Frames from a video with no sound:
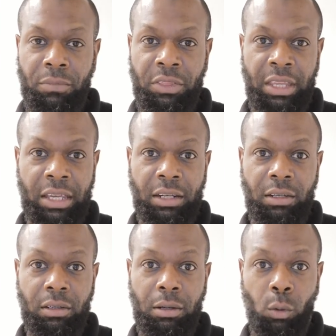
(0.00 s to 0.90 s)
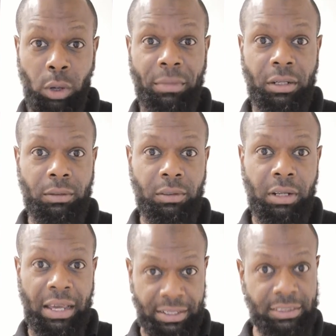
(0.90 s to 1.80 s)
than women.
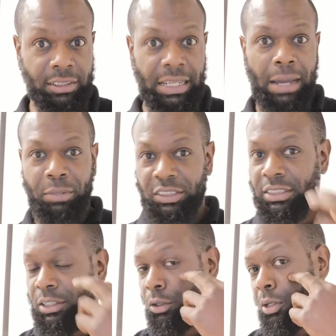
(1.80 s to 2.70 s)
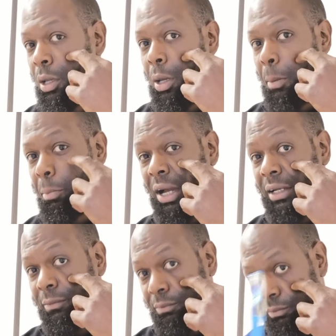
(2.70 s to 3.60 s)
And this does happen still,
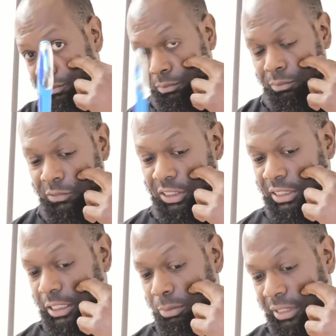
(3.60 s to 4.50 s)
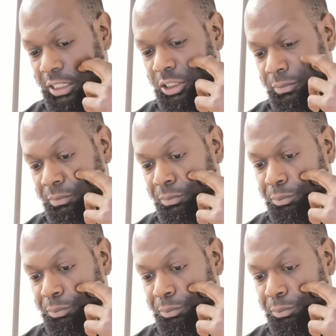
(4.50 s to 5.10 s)
but there's an explanation.